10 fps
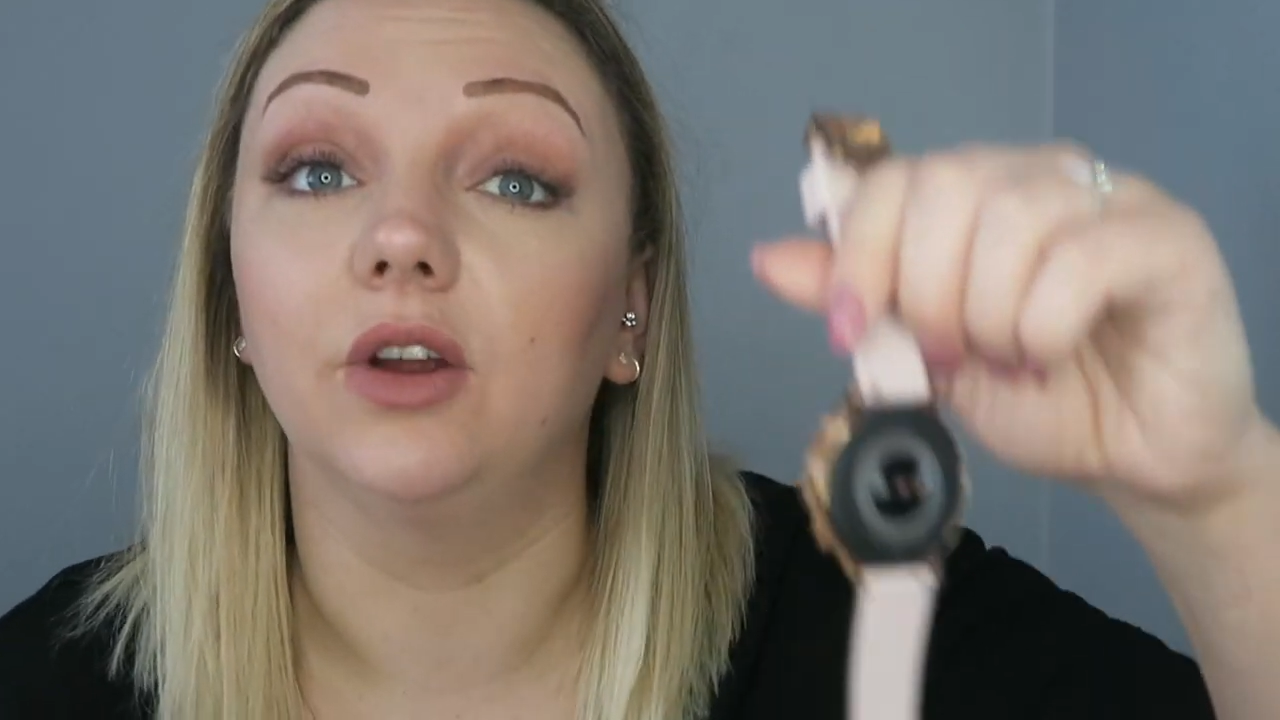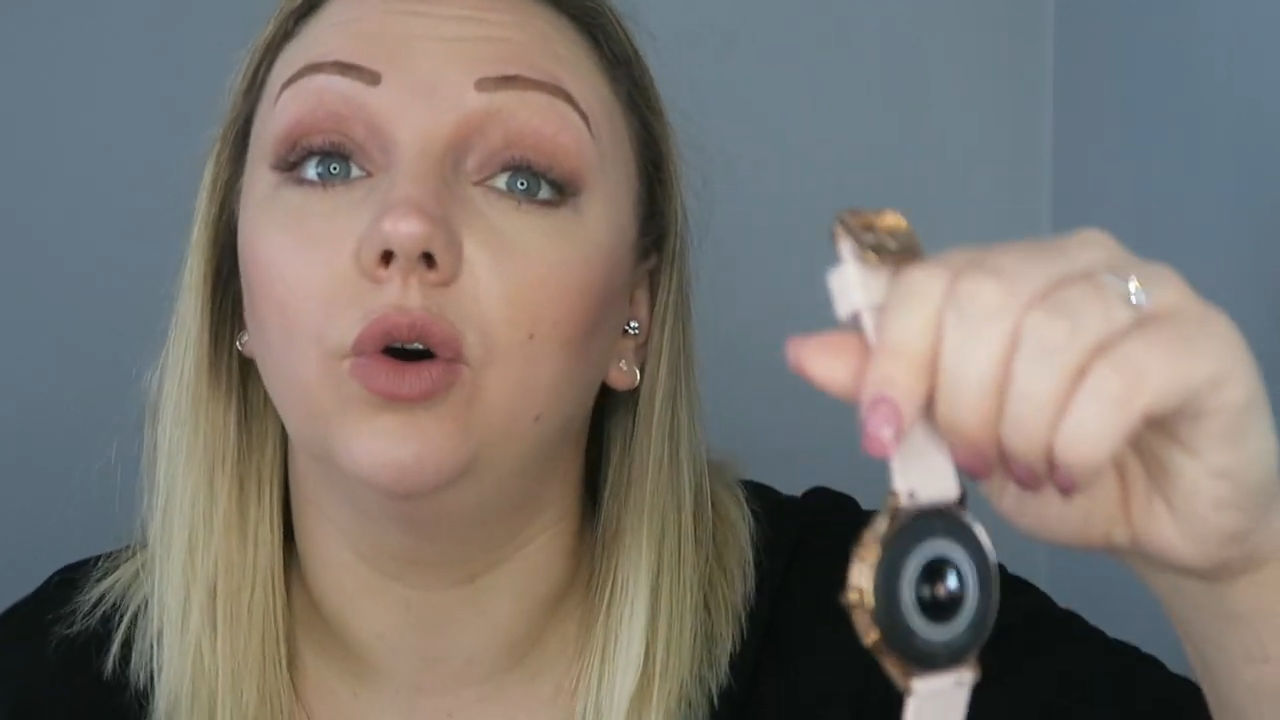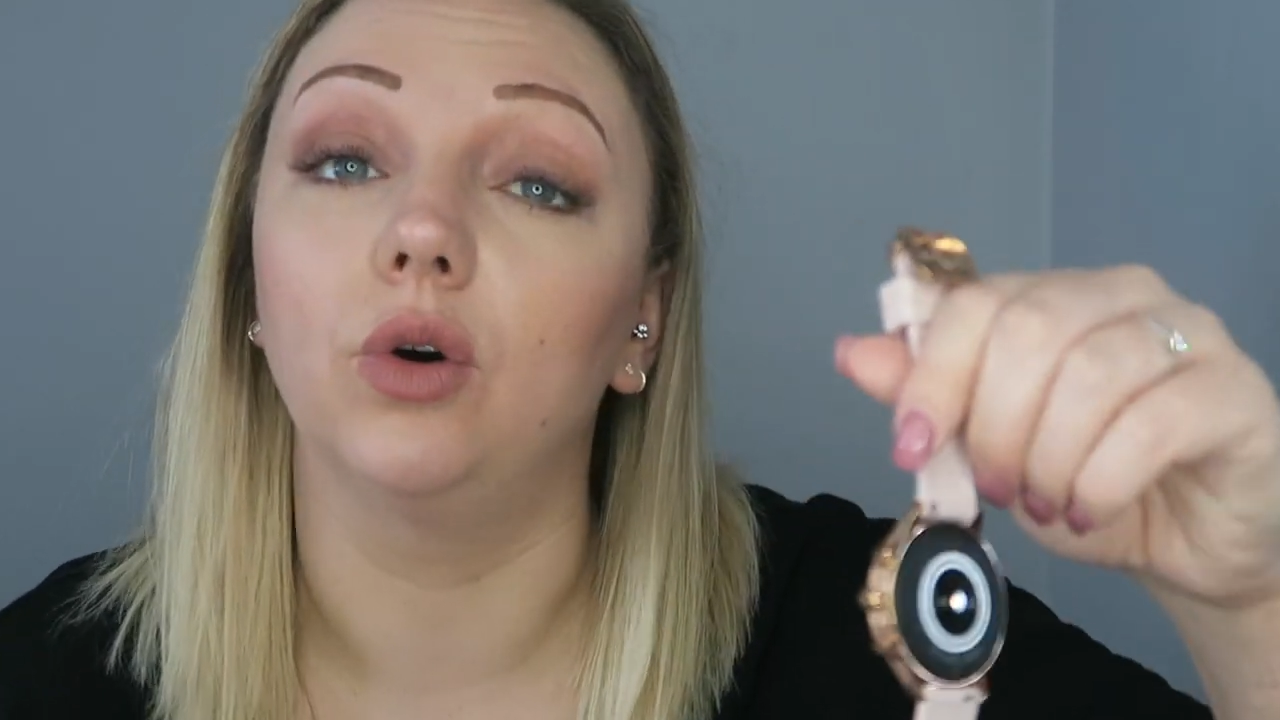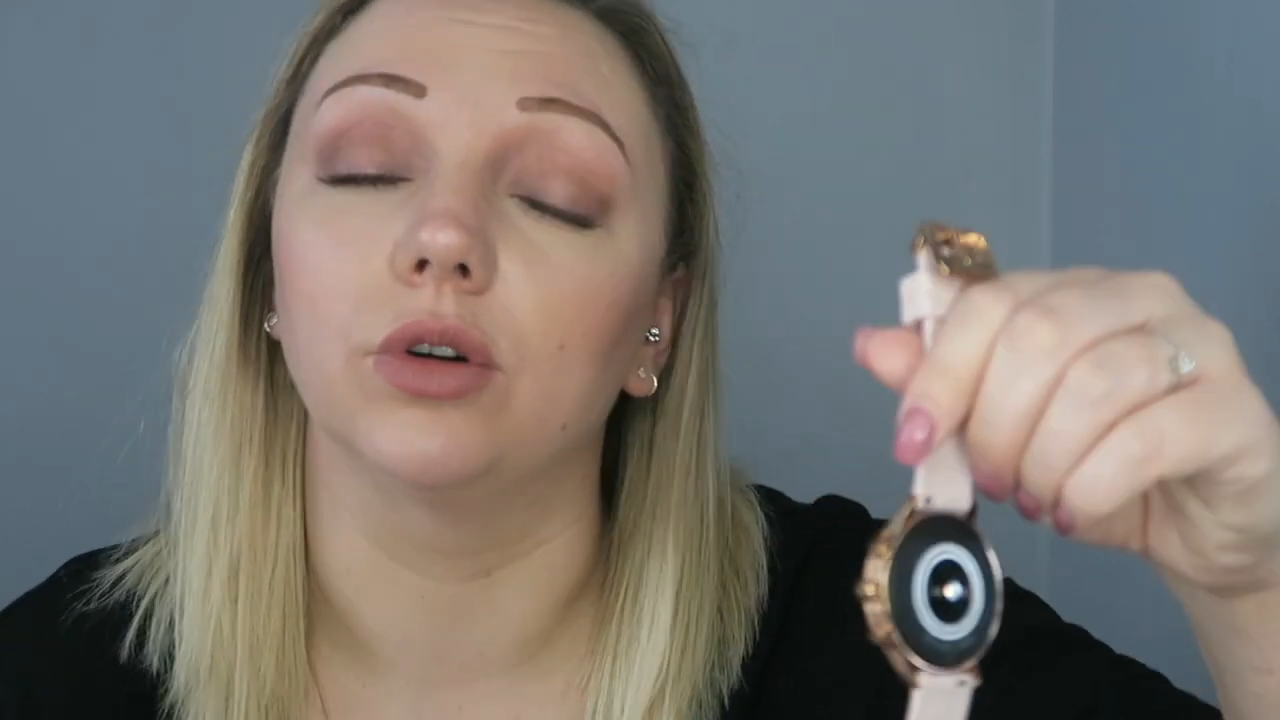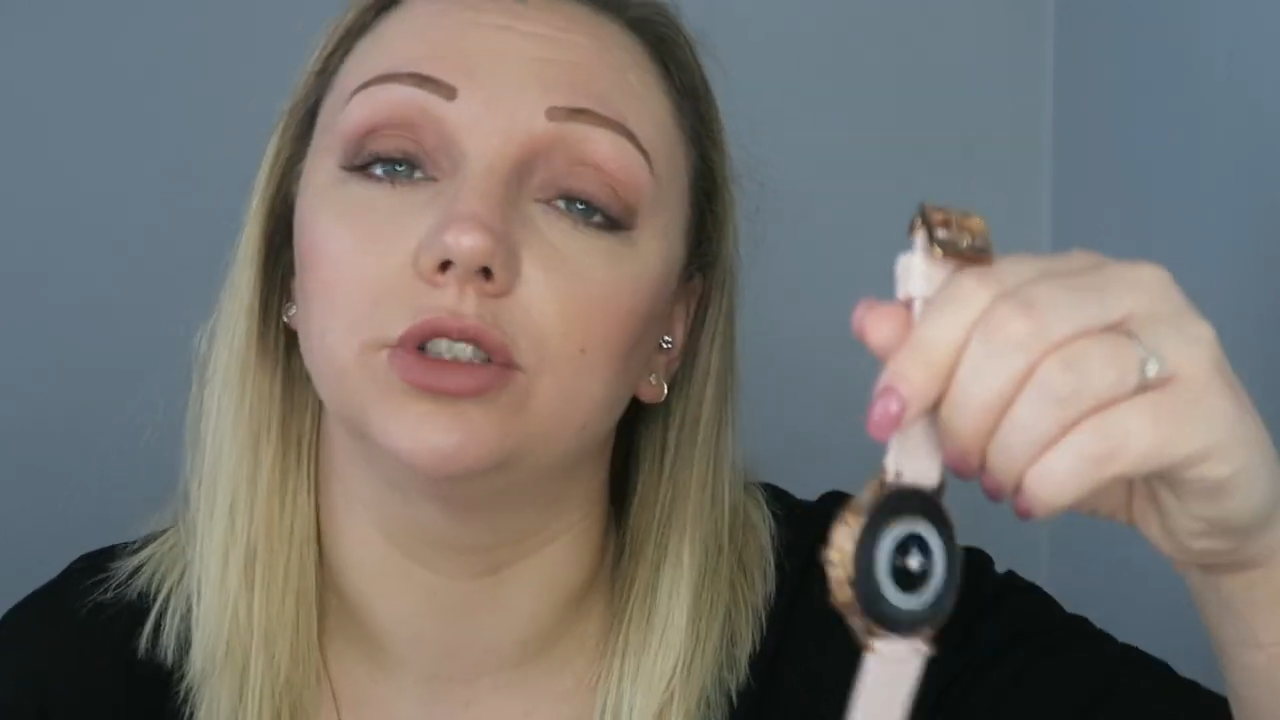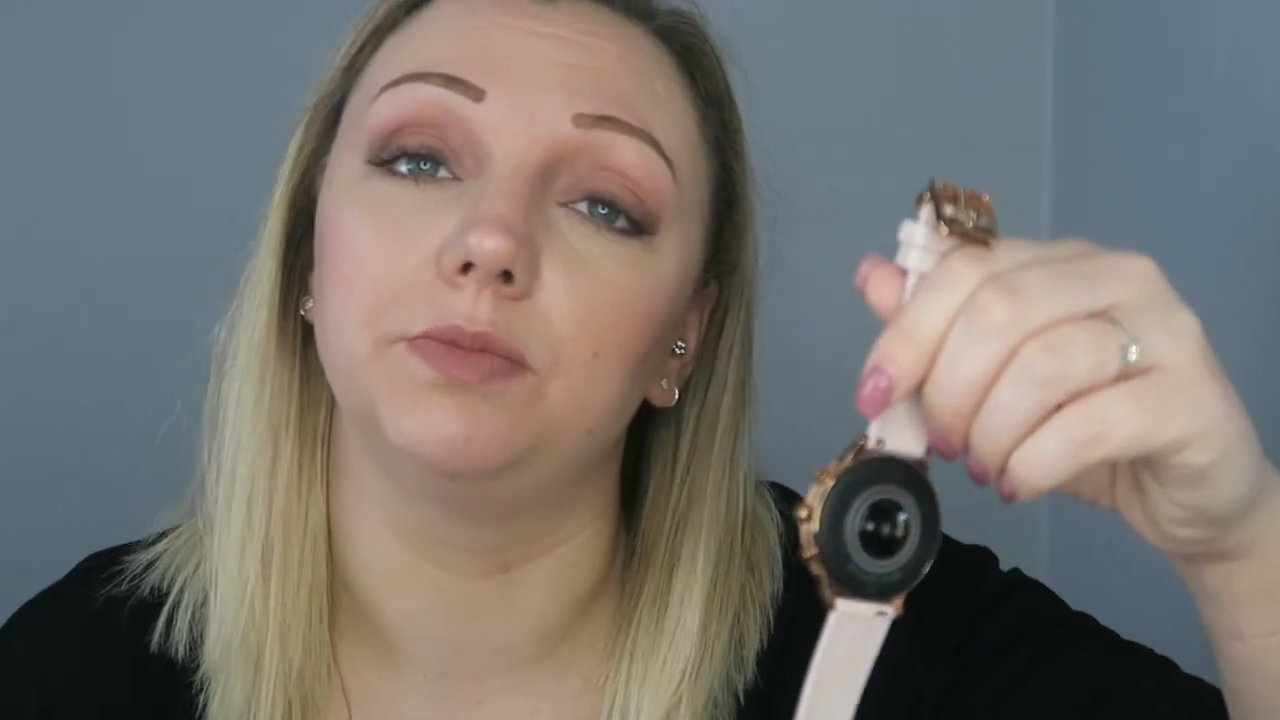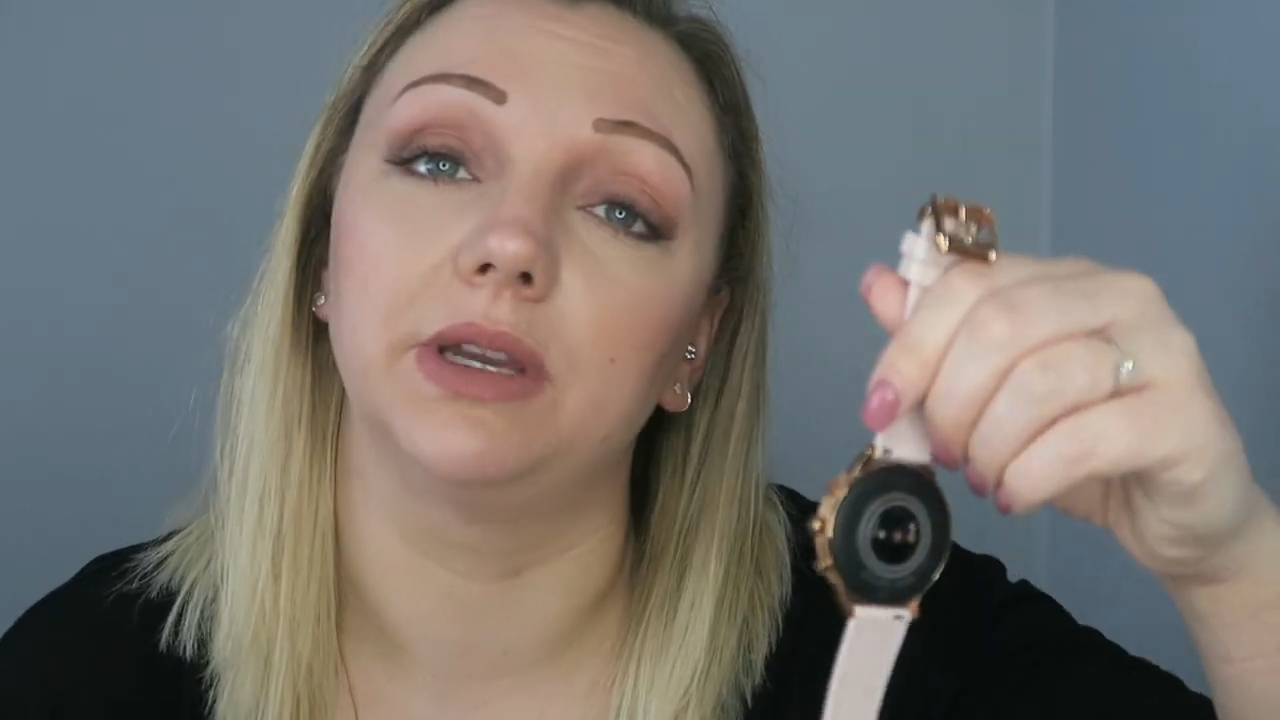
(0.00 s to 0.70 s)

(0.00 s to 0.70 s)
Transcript: hooked,